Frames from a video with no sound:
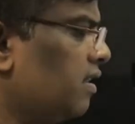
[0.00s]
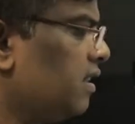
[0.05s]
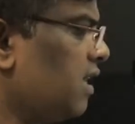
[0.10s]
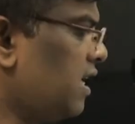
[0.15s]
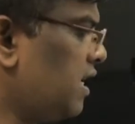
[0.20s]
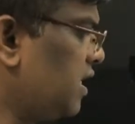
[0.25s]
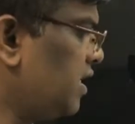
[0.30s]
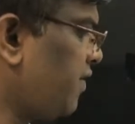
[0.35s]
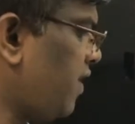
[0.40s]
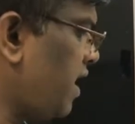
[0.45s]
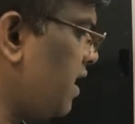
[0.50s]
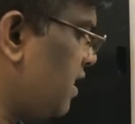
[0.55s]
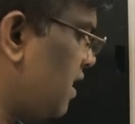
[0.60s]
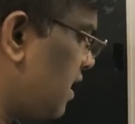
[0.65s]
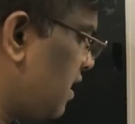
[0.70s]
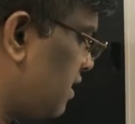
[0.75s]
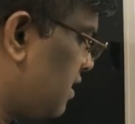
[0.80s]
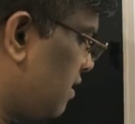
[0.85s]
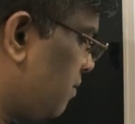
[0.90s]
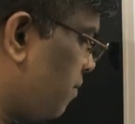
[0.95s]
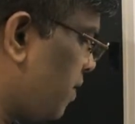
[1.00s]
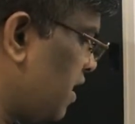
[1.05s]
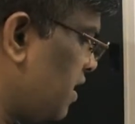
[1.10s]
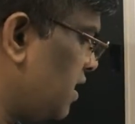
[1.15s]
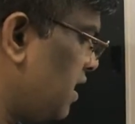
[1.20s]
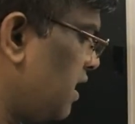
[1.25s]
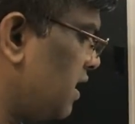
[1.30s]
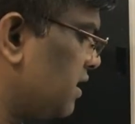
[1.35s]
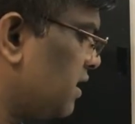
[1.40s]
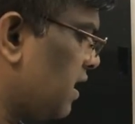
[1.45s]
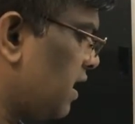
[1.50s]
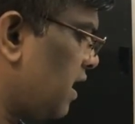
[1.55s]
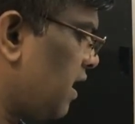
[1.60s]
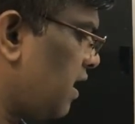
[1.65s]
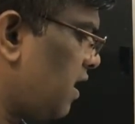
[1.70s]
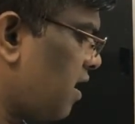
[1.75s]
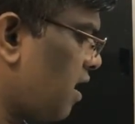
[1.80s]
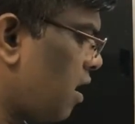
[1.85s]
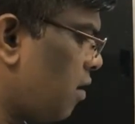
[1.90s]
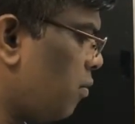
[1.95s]
That is why this benzylic
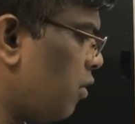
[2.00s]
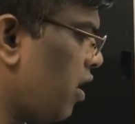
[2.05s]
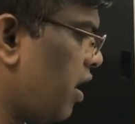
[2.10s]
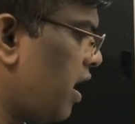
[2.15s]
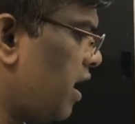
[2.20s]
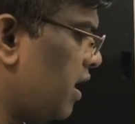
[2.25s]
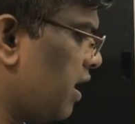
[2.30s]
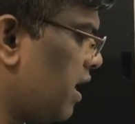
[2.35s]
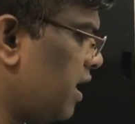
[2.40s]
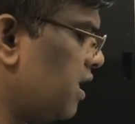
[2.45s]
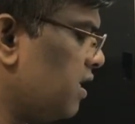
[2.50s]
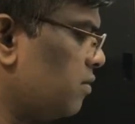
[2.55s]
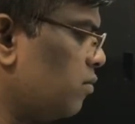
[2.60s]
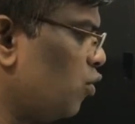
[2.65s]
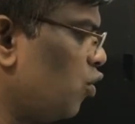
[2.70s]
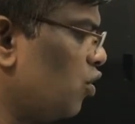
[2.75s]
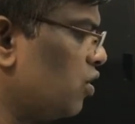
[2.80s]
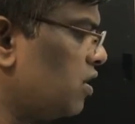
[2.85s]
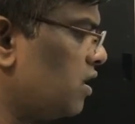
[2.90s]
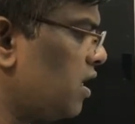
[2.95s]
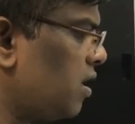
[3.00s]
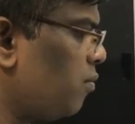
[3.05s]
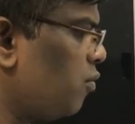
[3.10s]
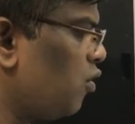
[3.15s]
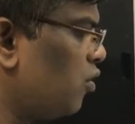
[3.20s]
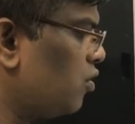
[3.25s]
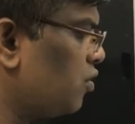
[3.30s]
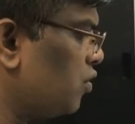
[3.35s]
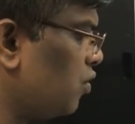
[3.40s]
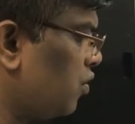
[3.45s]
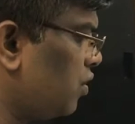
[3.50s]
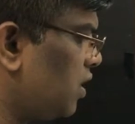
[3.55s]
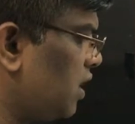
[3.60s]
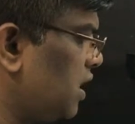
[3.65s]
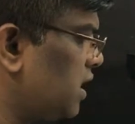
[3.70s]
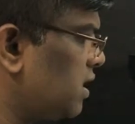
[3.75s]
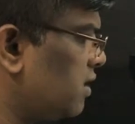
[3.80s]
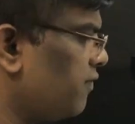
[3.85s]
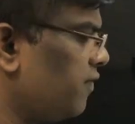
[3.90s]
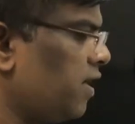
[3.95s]
secondary carbocation is more stable. So
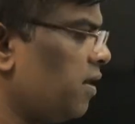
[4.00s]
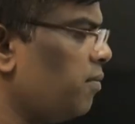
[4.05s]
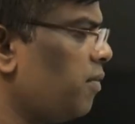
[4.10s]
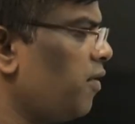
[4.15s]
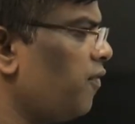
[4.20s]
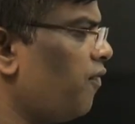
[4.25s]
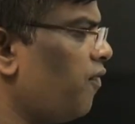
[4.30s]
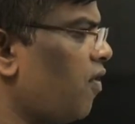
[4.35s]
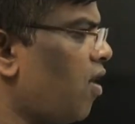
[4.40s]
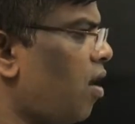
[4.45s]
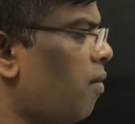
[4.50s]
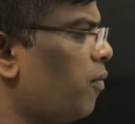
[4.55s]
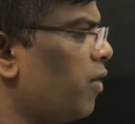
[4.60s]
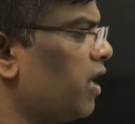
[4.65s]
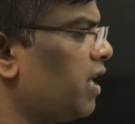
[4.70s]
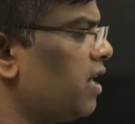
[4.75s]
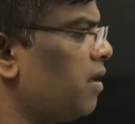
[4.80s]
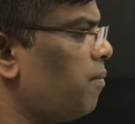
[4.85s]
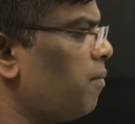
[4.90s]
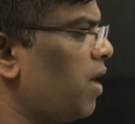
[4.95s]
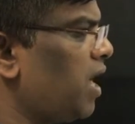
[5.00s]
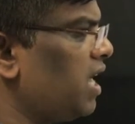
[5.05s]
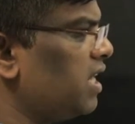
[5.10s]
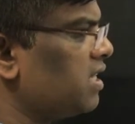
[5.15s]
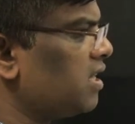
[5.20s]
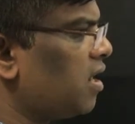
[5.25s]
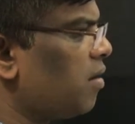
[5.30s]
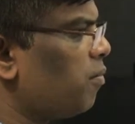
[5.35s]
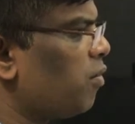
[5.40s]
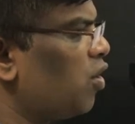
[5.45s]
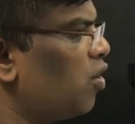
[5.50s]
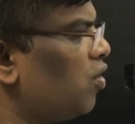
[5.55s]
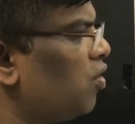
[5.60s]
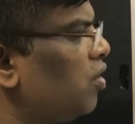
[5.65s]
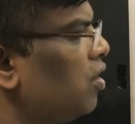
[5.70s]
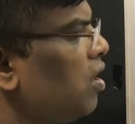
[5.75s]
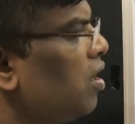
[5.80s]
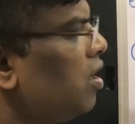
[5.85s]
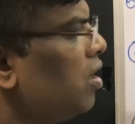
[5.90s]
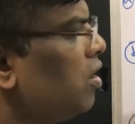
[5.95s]
this will be formed in a major amount.